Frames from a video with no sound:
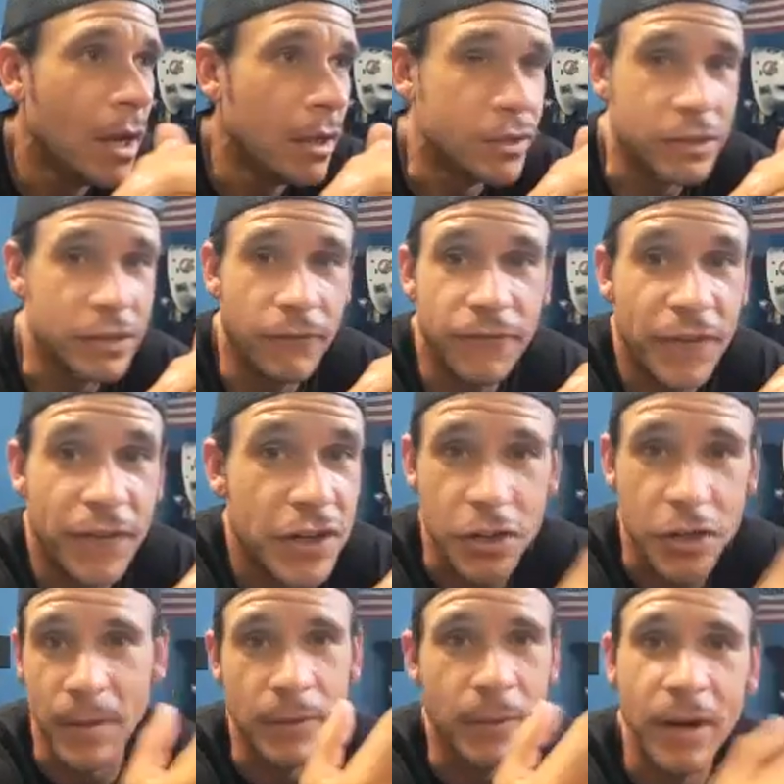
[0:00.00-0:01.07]
Some
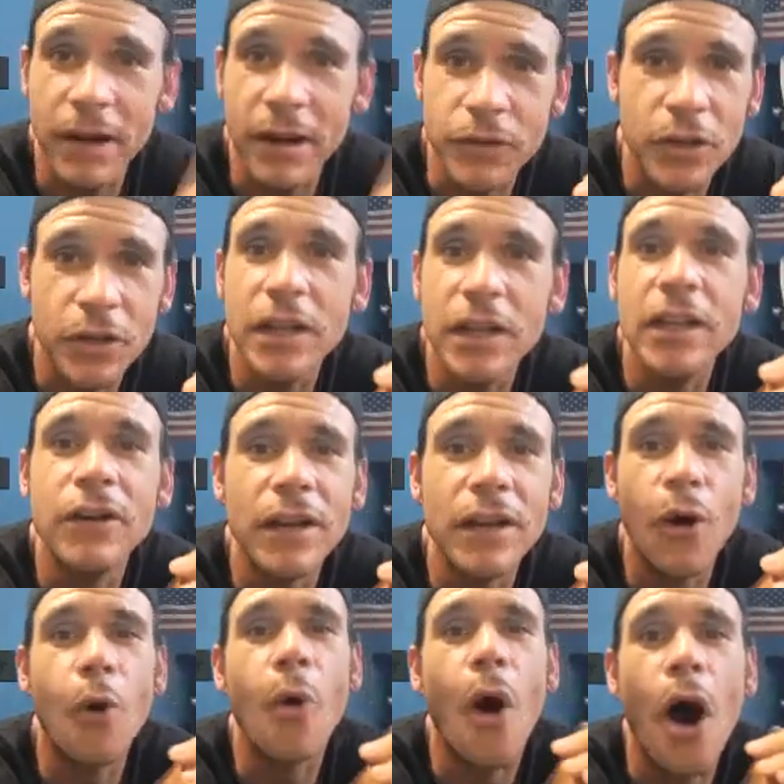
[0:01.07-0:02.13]
fishermen, whatever. You can literally
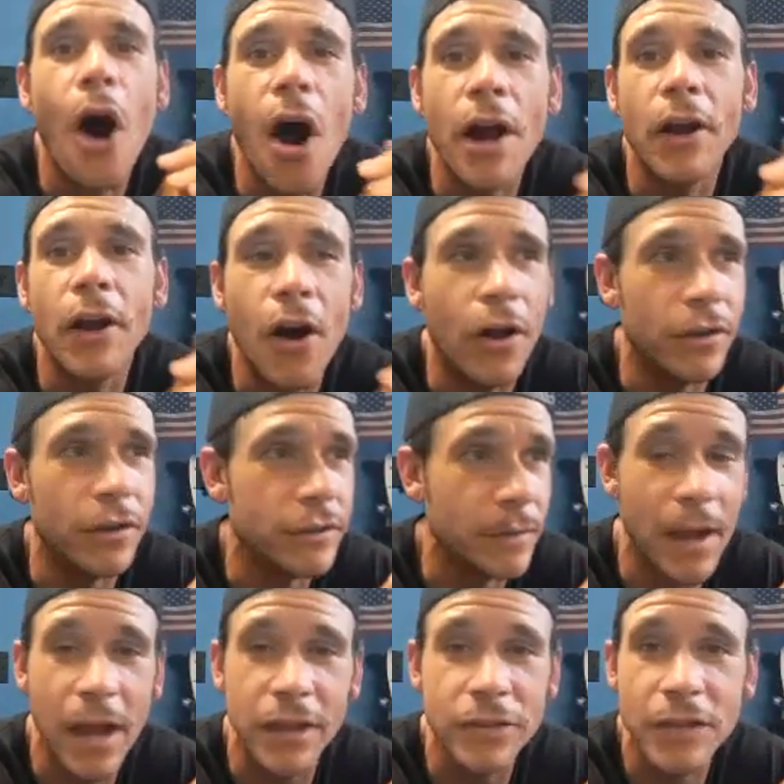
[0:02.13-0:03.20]
go on and on. Some
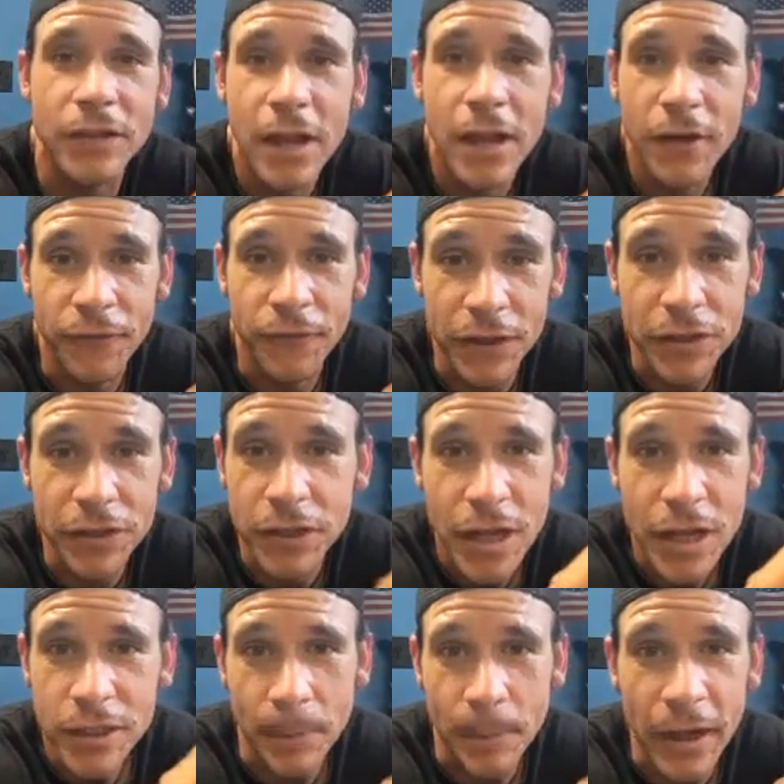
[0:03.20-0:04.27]
guys fish.
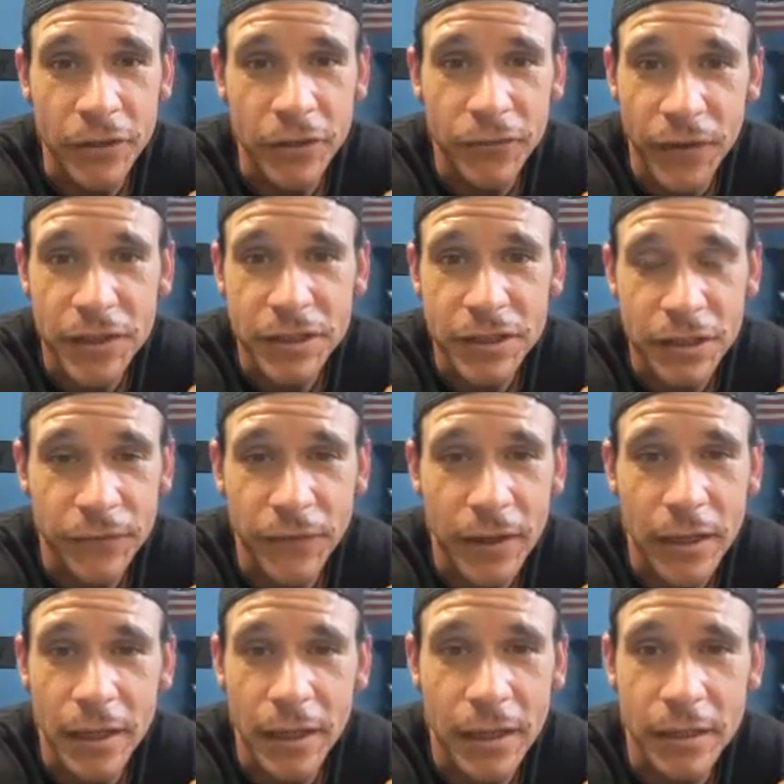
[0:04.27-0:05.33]
Some guys fish to
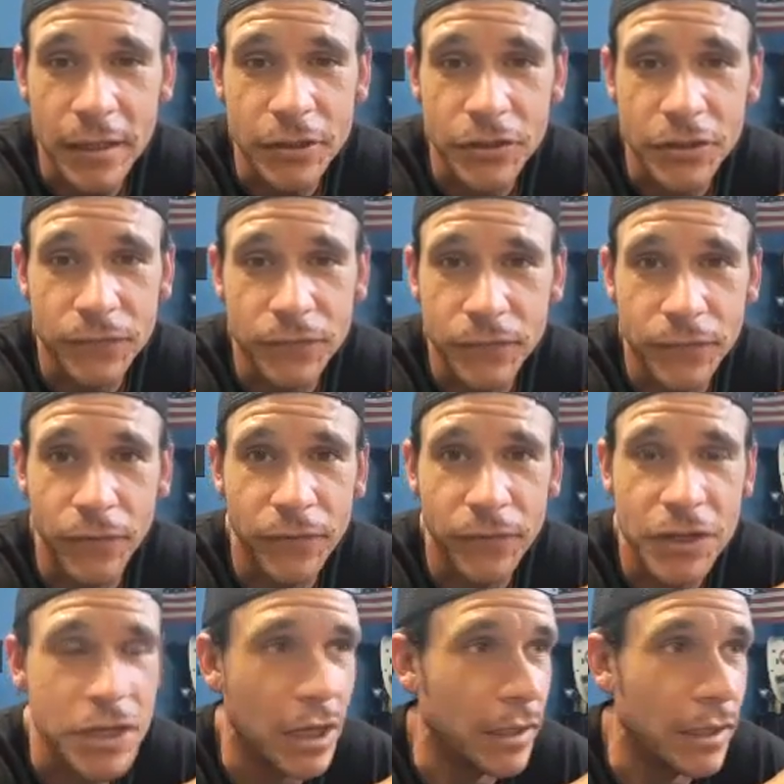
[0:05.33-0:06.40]
fucking just for
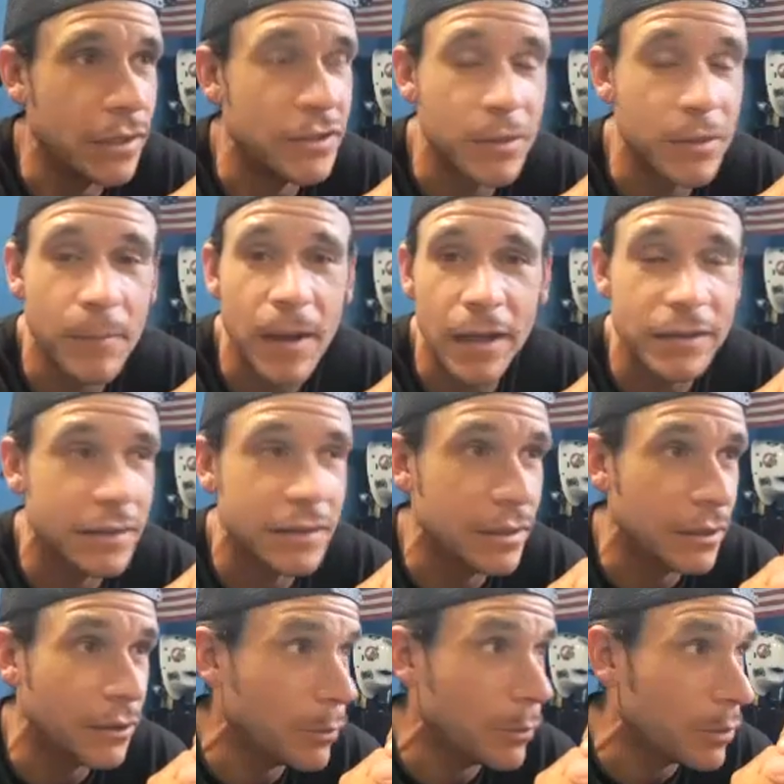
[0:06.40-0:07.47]
fishing, and then some guys
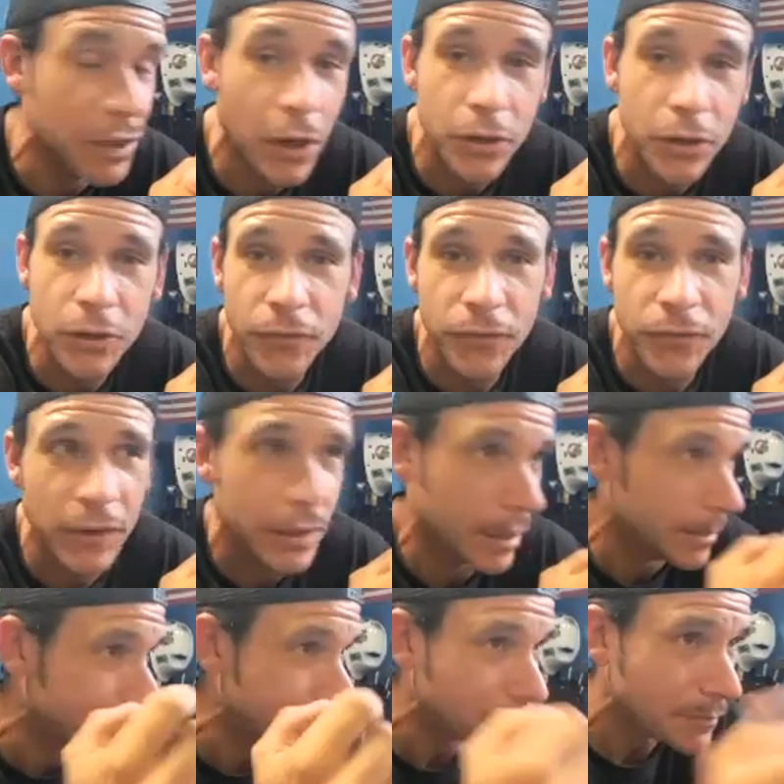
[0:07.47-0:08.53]
literally will tell you the
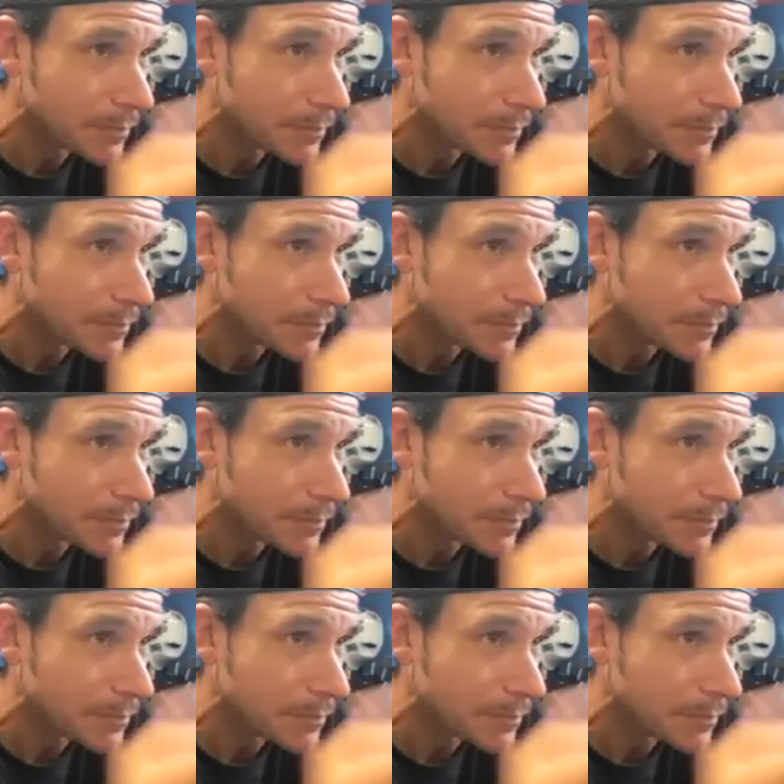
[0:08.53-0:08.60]
fucking